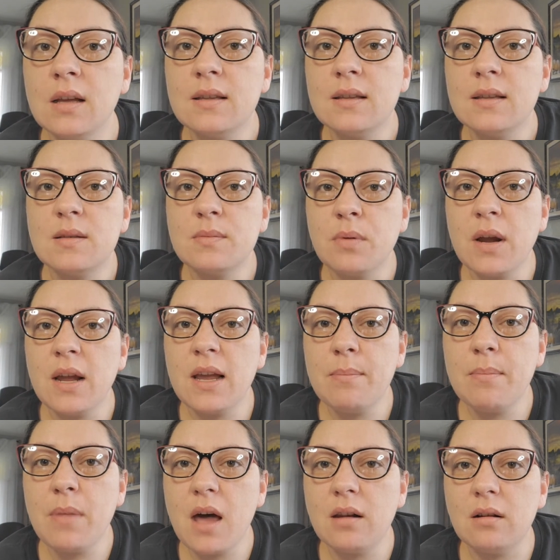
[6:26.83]
Spray
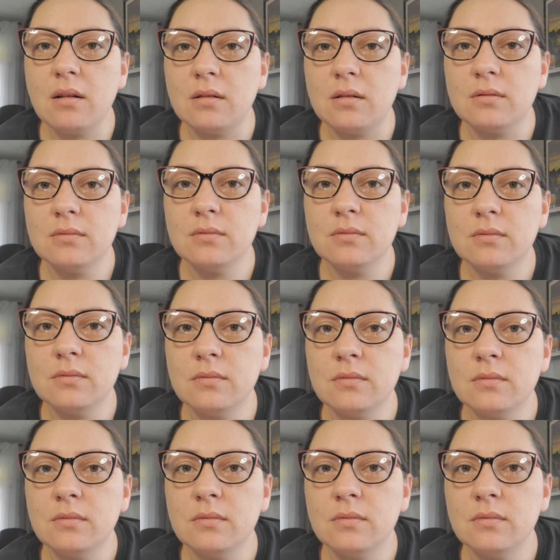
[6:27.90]
bottle.
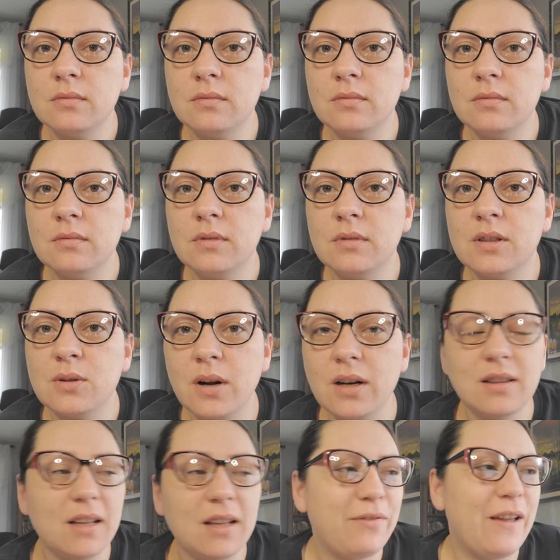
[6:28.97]
Squirt
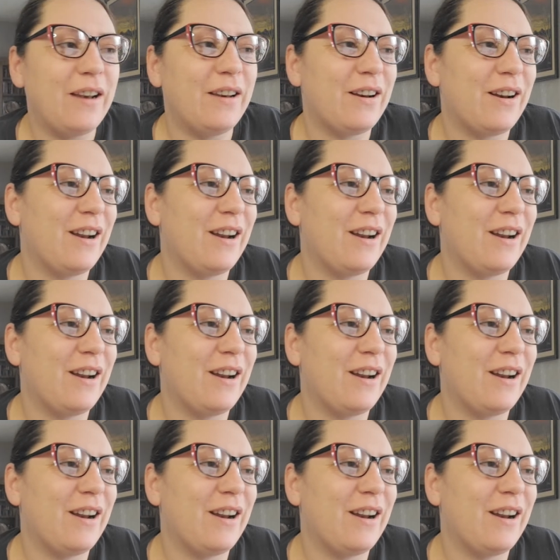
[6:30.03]
the offender.